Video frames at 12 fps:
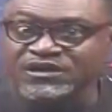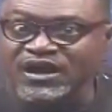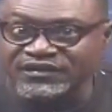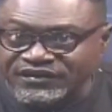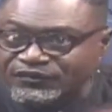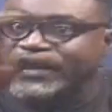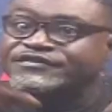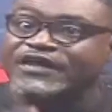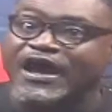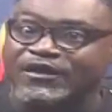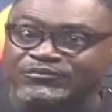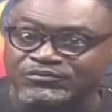At the right
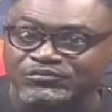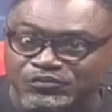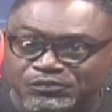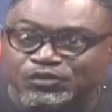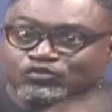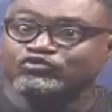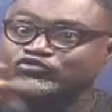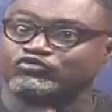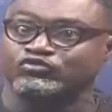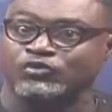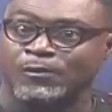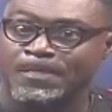time, we go
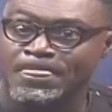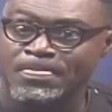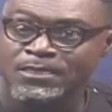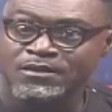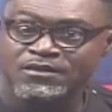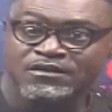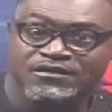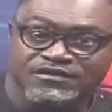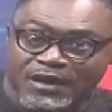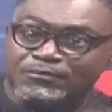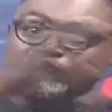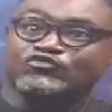school.
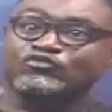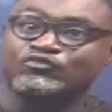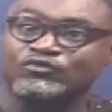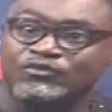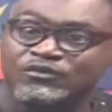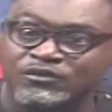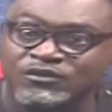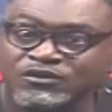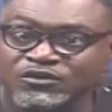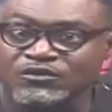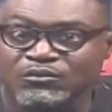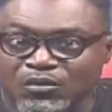Nyameso,
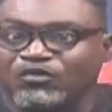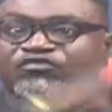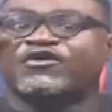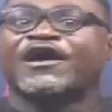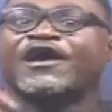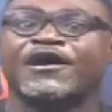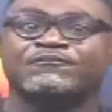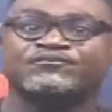more fire.